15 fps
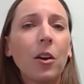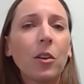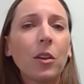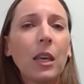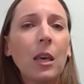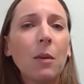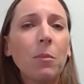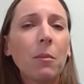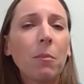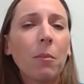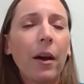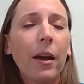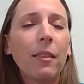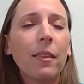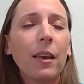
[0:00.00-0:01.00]
keep in
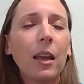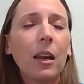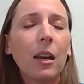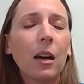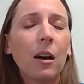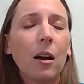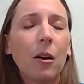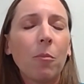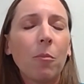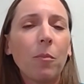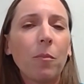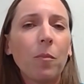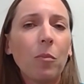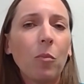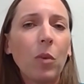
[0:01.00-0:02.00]
mind that
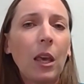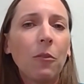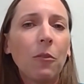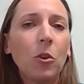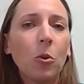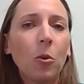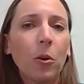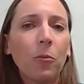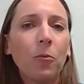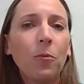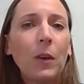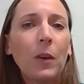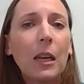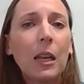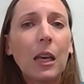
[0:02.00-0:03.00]
if you're
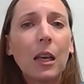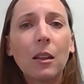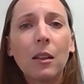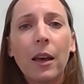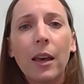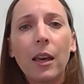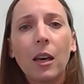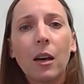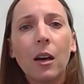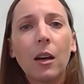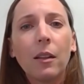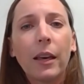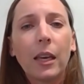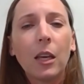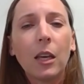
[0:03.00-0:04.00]
feeding
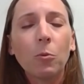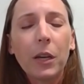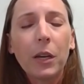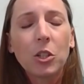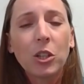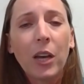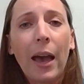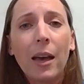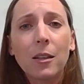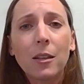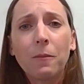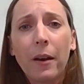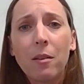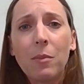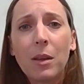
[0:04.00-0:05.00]
like Enrich has
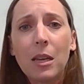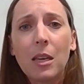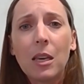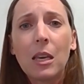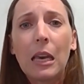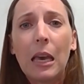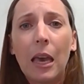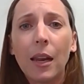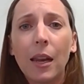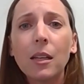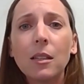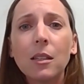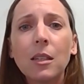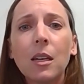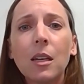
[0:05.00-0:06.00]
vitamin E in
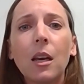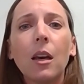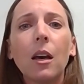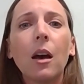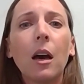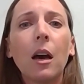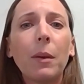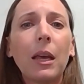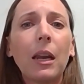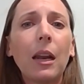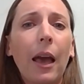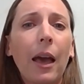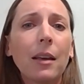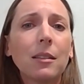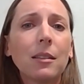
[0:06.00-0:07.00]
it, and it
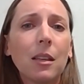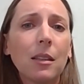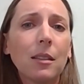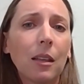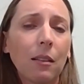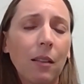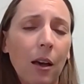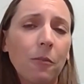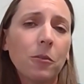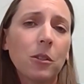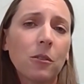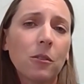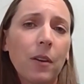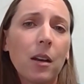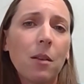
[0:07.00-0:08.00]
has decent levels
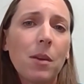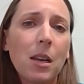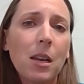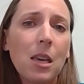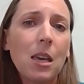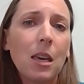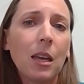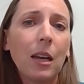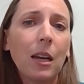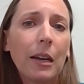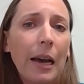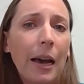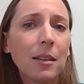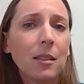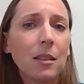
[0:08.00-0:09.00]
of vitamin E in it, it
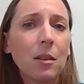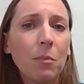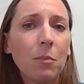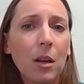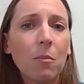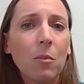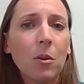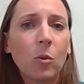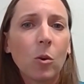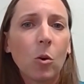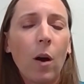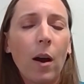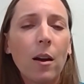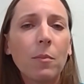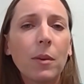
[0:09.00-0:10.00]
has the minimum
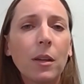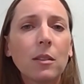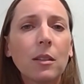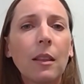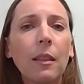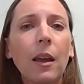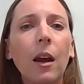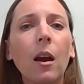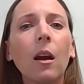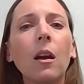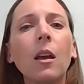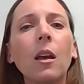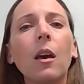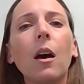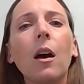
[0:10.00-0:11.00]
requirements in there.
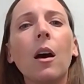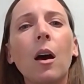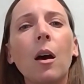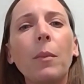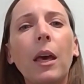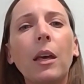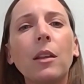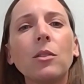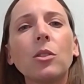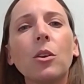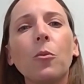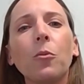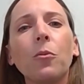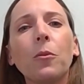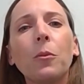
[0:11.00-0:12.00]
And
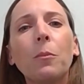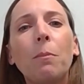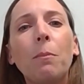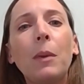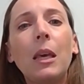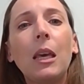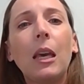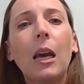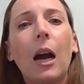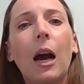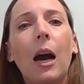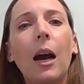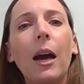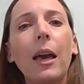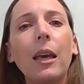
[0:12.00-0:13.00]
so for me,
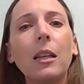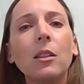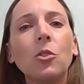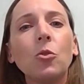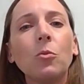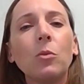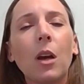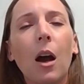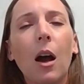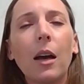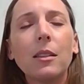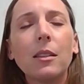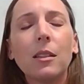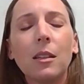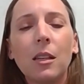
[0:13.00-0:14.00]
I do
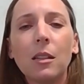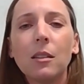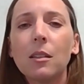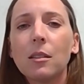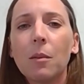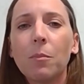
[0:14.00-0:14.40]
not need to